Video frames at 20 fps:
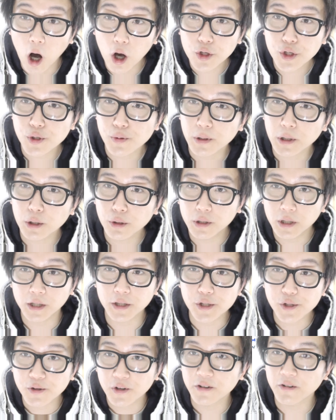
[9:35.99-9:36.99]
Also included on
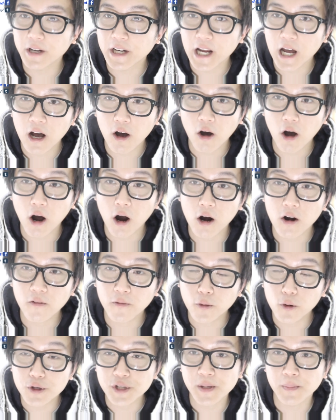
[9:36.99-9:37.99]
the screen right now are,
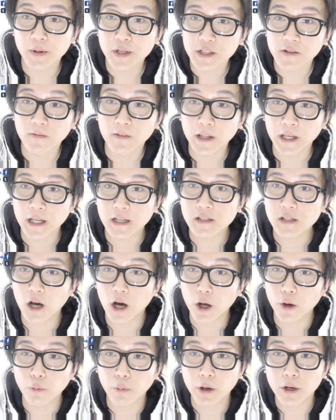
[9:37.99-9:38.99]
of course, a bunch of links
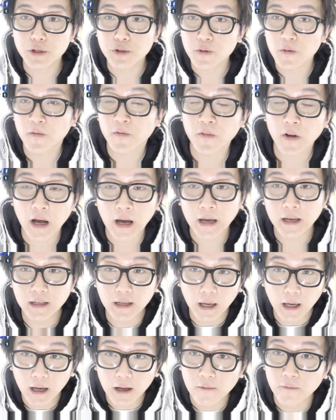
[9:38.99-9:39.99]
on where to find
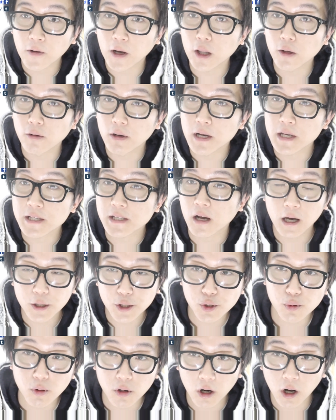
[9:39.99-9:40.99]
and follow us
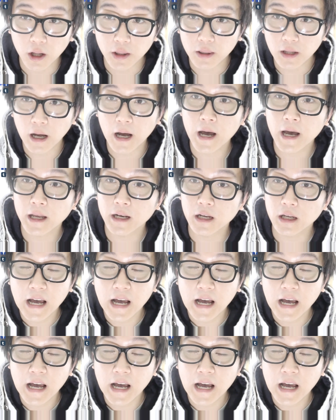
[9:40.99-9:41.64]
elsewhere online.